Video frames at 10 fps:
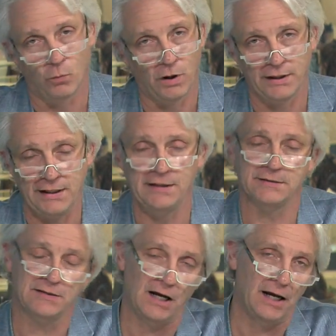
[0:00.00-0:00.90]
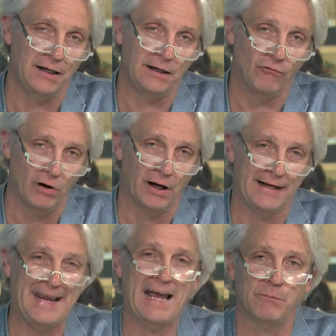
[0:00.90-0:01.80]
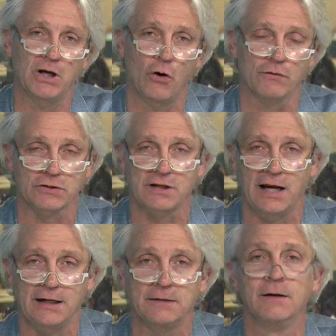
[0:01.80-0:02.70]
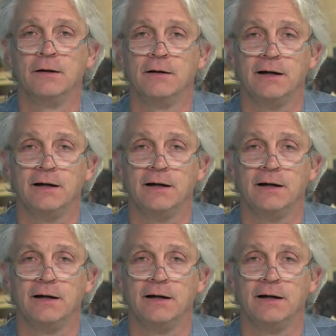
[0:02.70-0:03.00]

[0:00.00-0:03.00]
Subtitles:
What he has done really can't be overstated.